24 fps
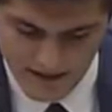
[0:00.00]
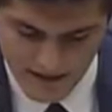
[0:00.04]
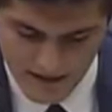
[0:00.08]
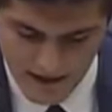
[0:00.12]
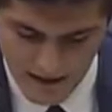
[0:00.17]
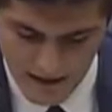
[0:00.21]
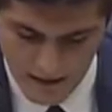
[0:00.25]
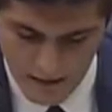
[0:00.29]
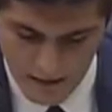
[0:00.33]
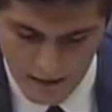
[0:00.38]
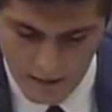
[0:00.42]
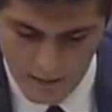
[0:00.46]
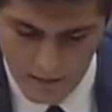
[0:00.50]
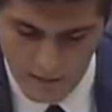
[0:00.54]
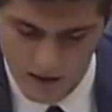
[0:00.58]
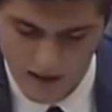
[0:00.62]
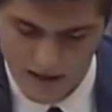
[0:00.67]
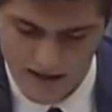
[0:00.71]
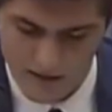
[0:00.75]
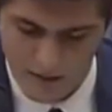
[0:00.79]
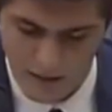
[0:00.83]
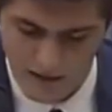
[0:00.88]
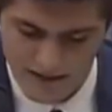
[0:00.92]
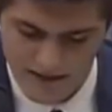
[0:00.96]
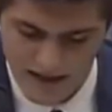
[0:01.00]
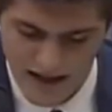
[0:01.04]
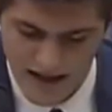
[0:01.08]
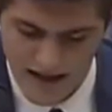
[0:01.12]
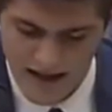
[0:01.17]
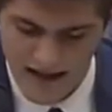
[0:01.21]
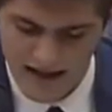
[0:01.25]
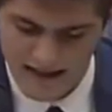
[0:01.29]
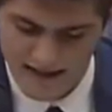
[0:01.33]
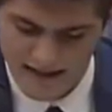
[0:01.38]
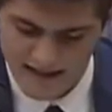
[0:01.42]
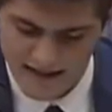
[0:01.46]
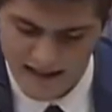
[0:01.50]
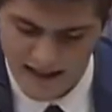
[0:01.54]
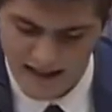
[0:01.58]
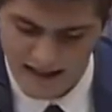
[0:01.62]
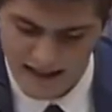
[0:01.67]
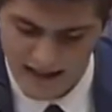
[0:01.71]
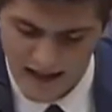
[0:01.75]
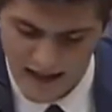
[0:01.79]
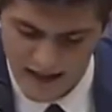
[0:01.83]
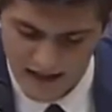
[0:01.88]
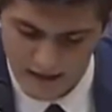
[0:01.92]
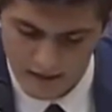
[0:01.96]
a prisoner of conscience.
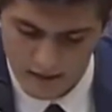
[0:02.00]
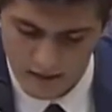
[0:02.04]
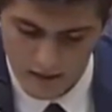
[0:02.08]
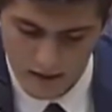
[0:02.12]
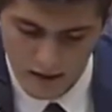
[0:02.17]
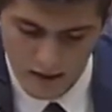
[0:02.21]
This